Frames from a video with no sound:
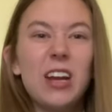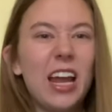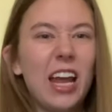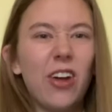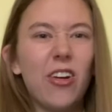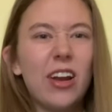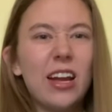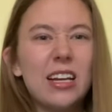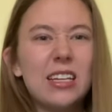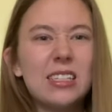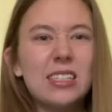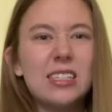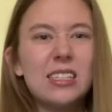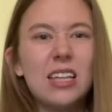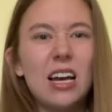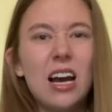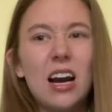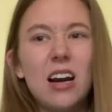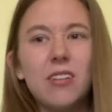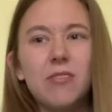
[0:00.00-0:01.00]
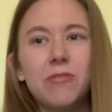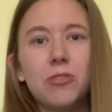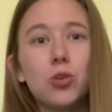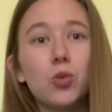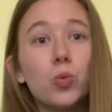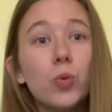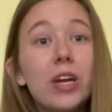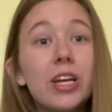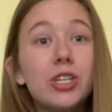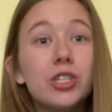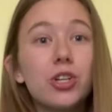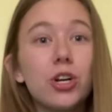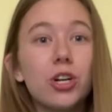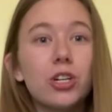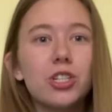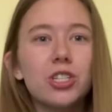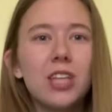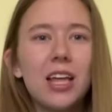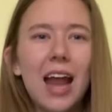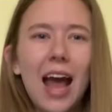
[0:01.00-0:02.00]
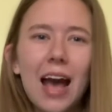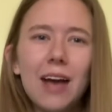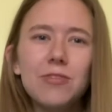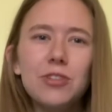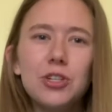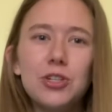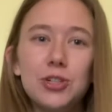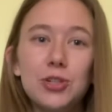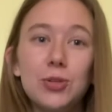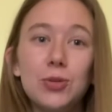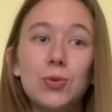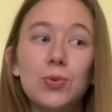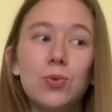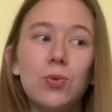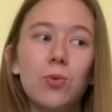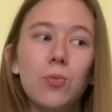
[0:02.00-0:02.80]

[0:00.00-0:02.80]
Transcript: areas of research that have to do